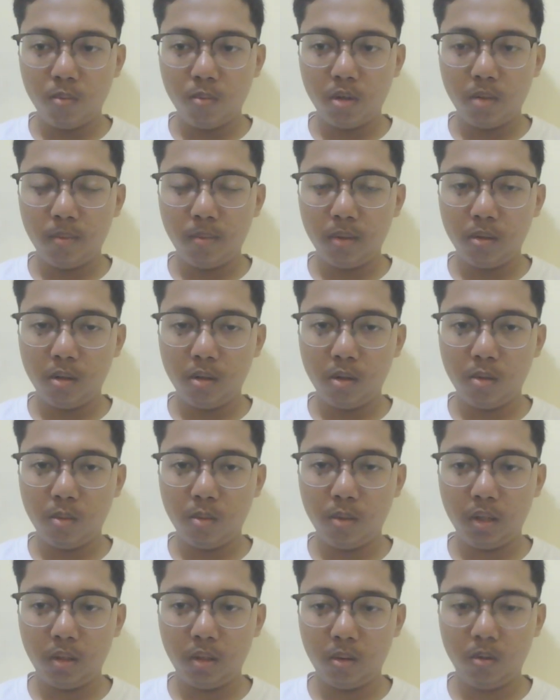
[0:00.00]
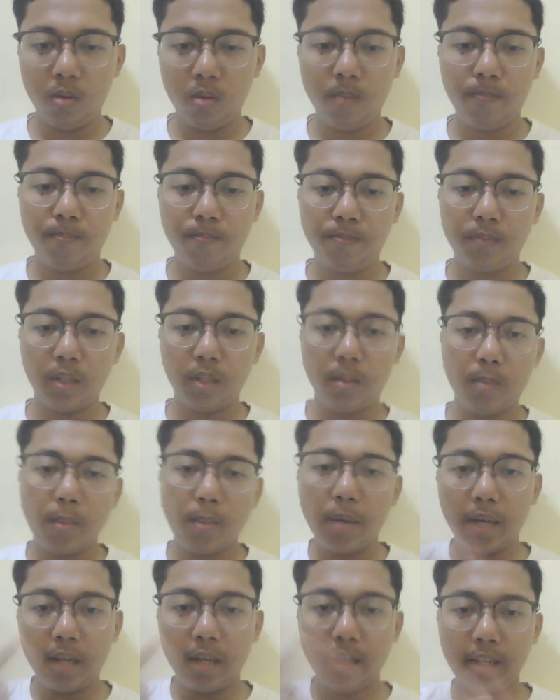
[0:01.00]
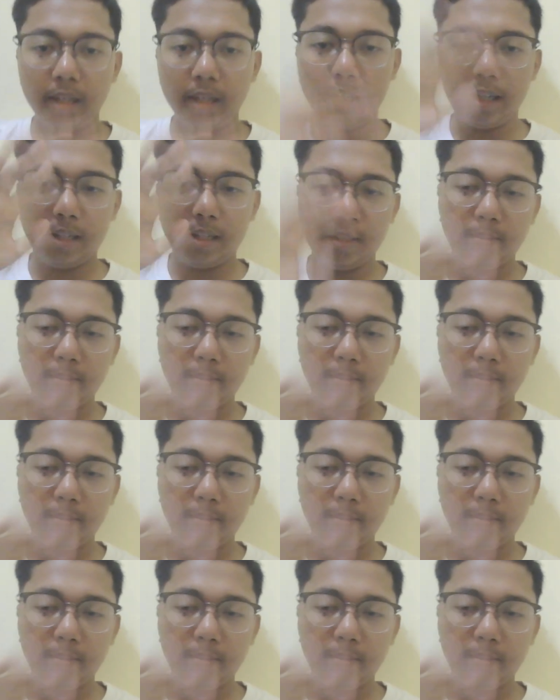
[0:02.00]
warahmatullahi wabarakatuh. Bye bye.